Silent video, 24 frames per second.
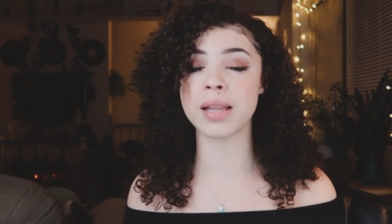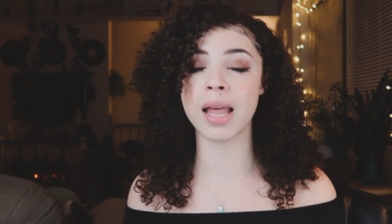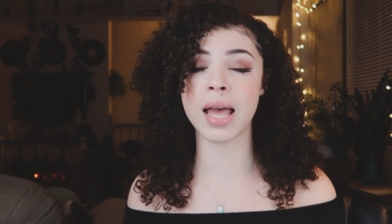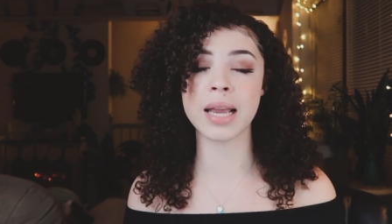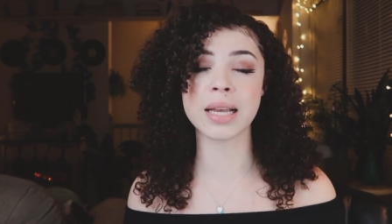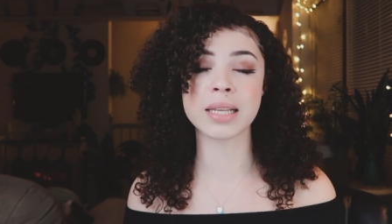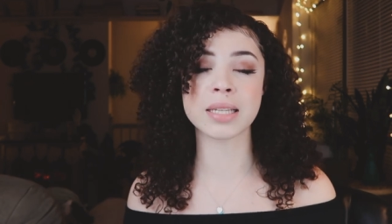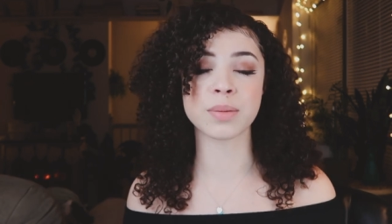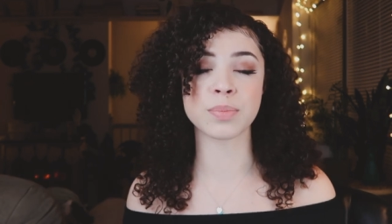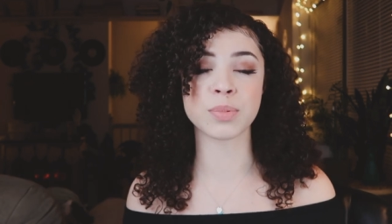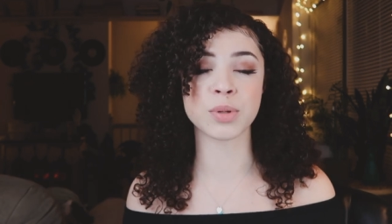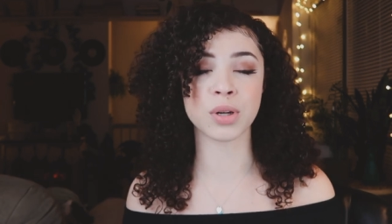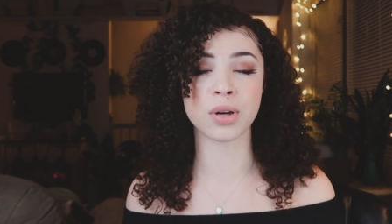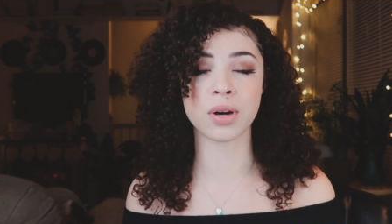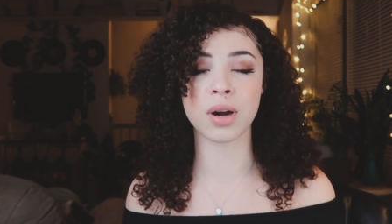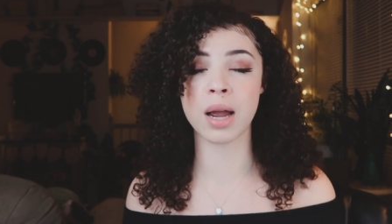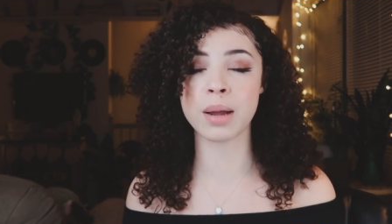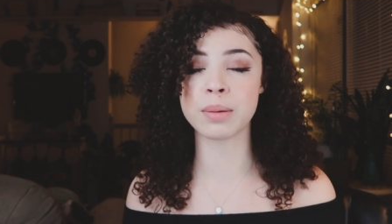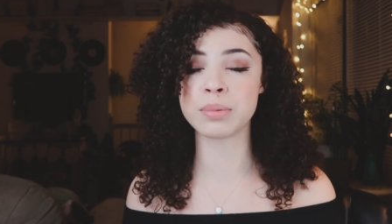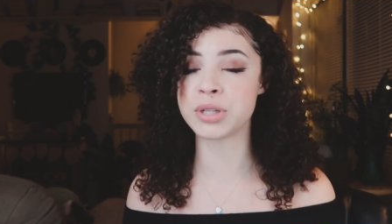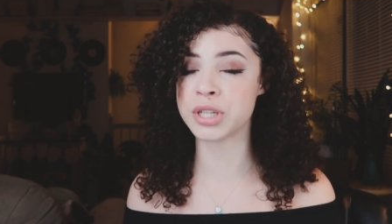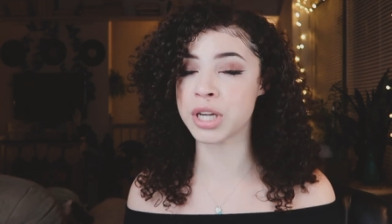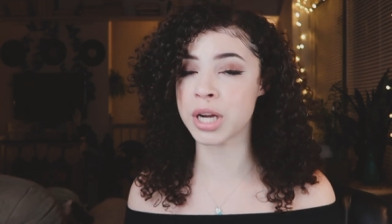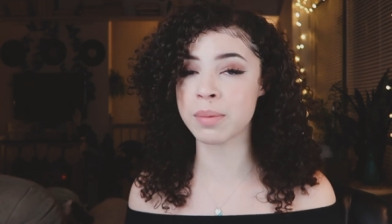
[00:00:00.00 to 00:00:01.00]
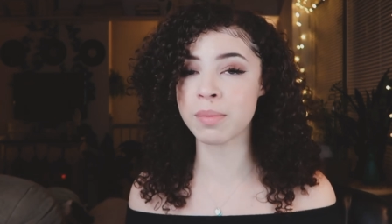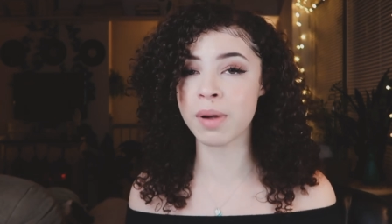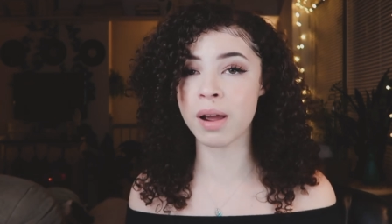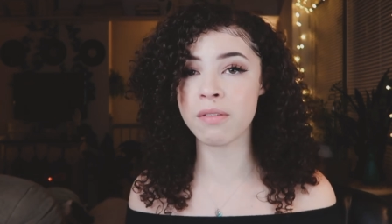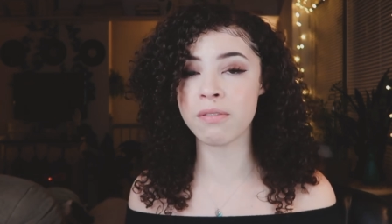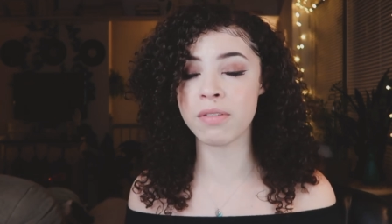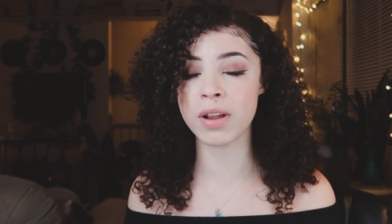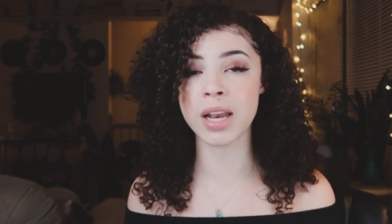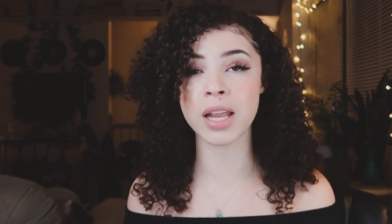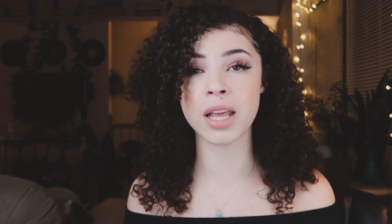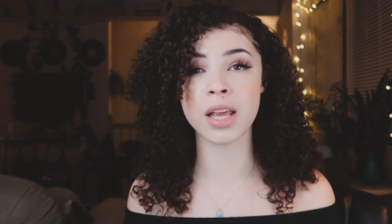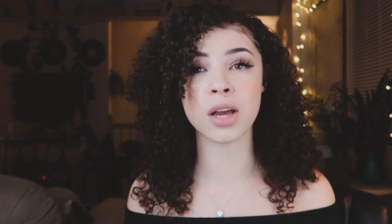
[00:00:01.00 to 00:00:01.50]
like, subscribe, share
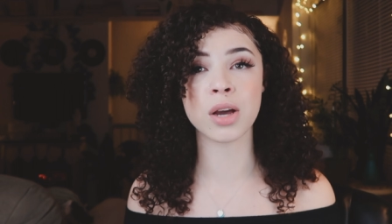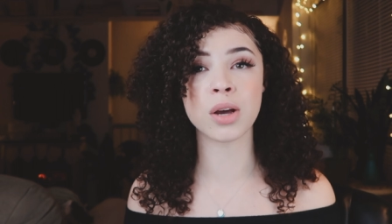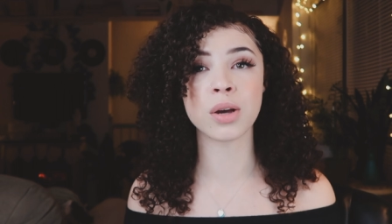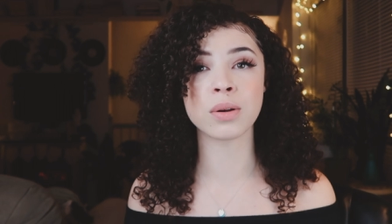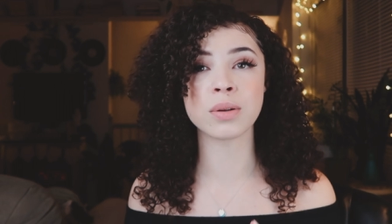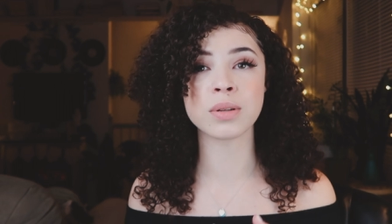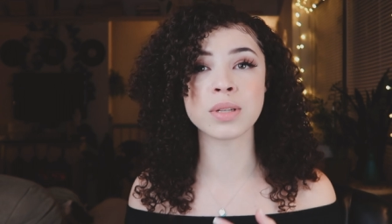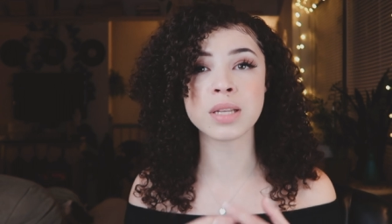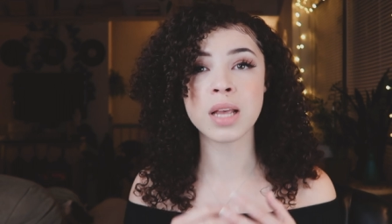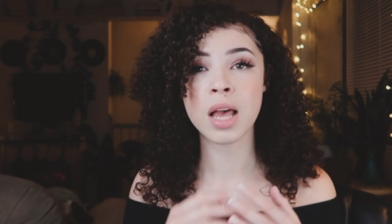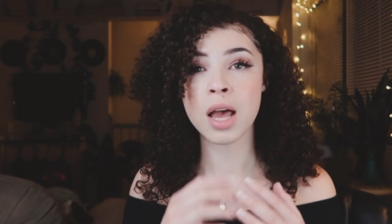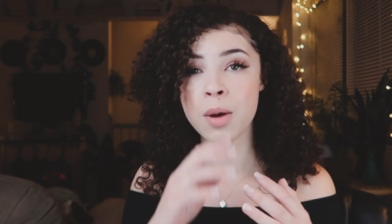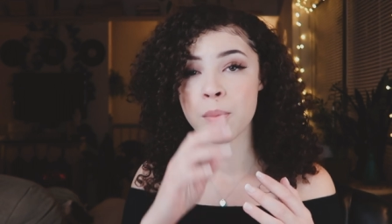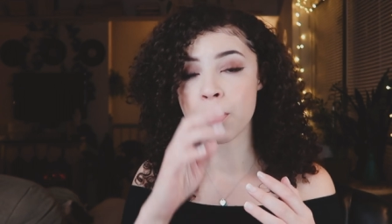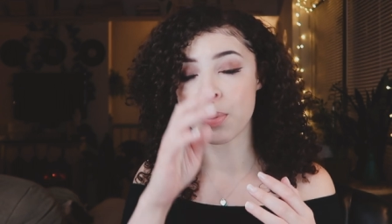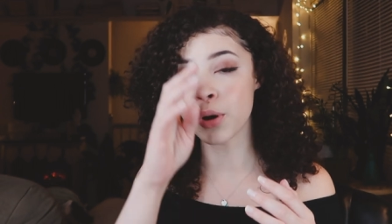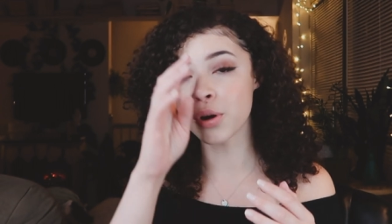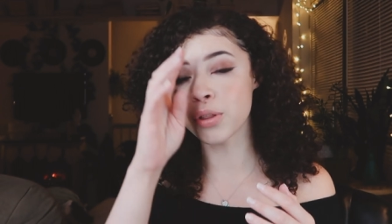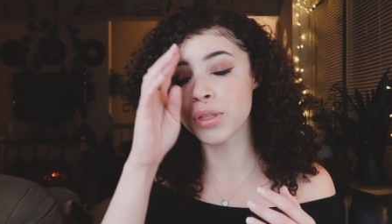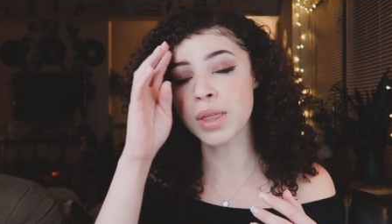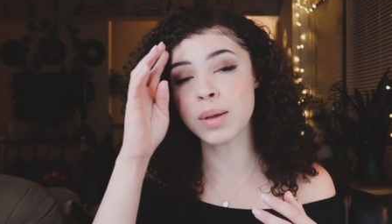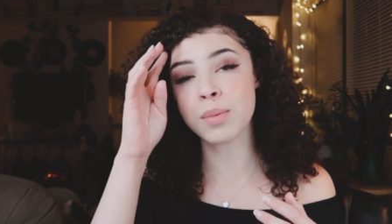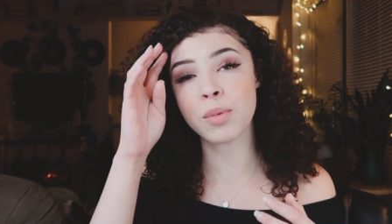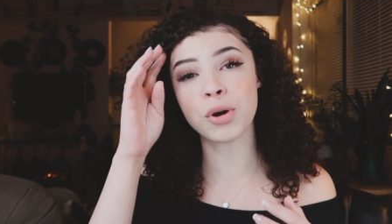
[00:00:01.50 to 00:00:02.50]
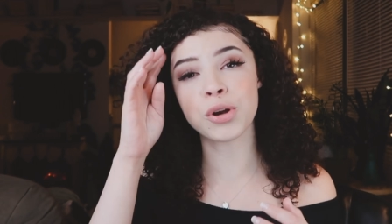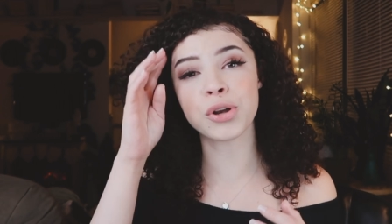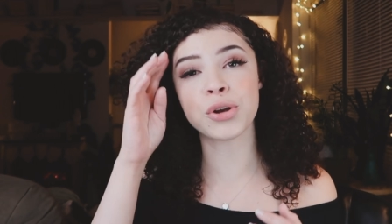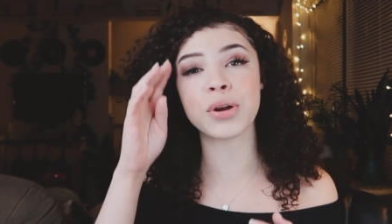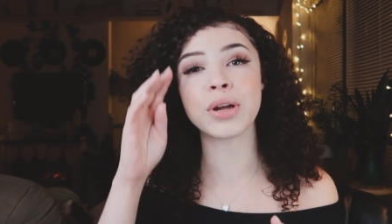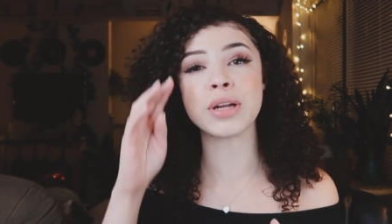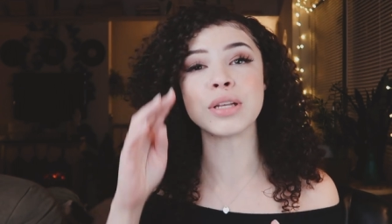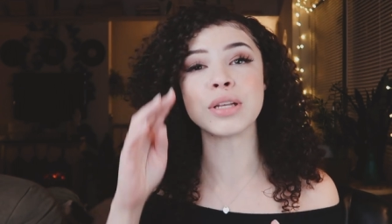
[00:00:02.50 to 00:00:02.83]
my videos, put them on your